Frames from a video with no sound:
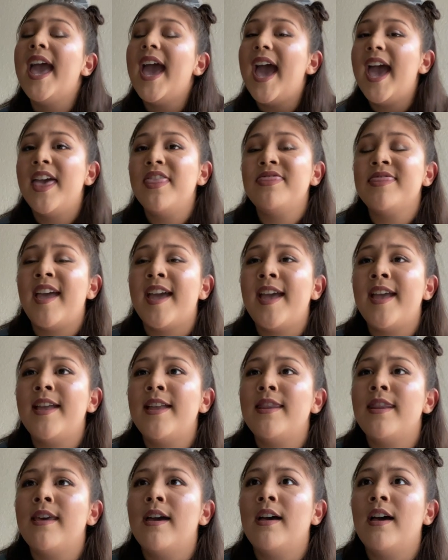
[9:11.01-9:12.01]
And
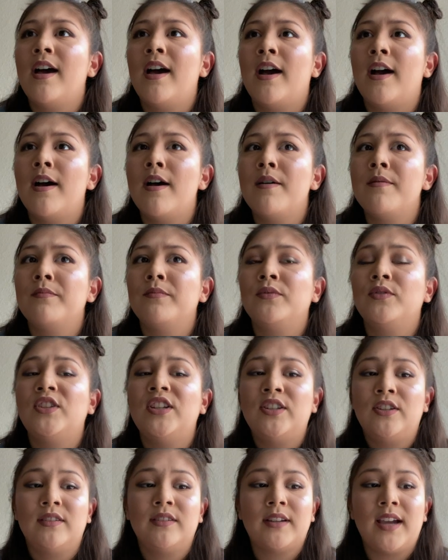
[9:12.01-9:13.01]
then
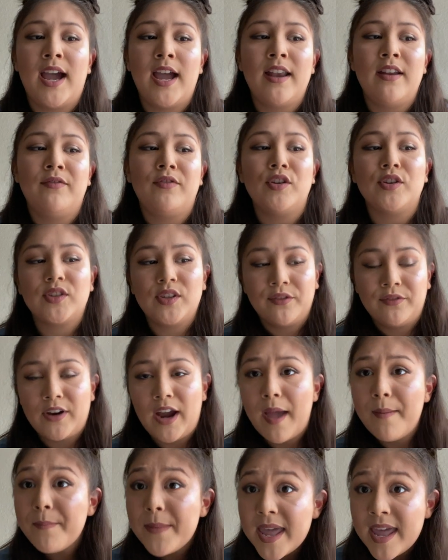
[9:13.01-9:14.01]
she kind of looks over
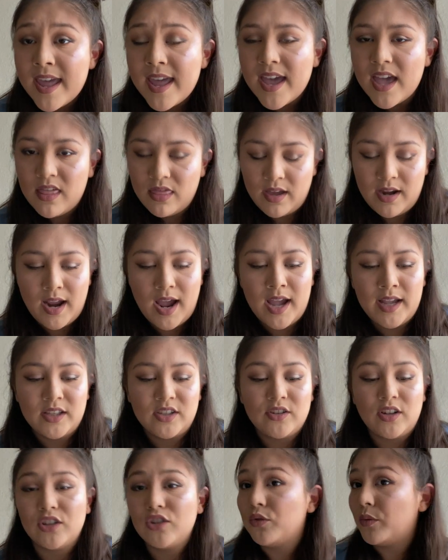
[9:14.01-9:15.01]
at me, and then I
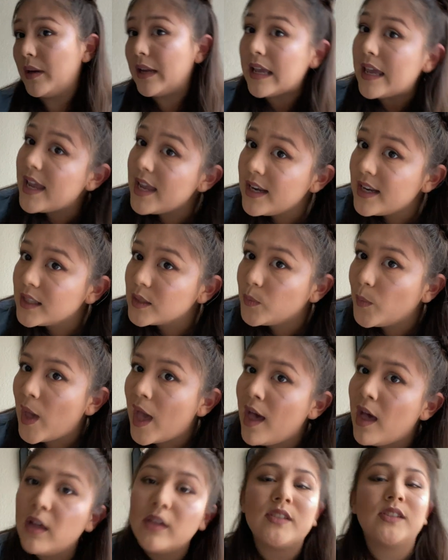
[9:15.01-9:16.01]
start joining in as
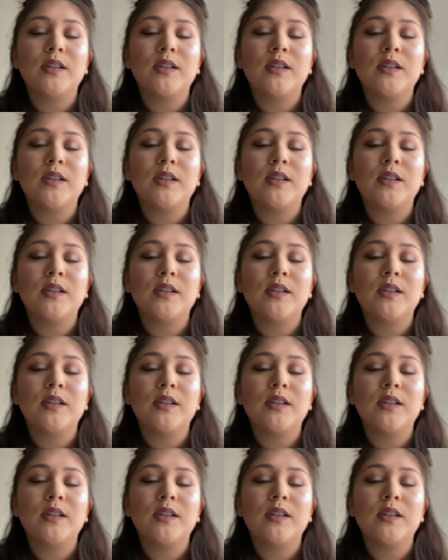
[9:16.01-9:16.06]
well.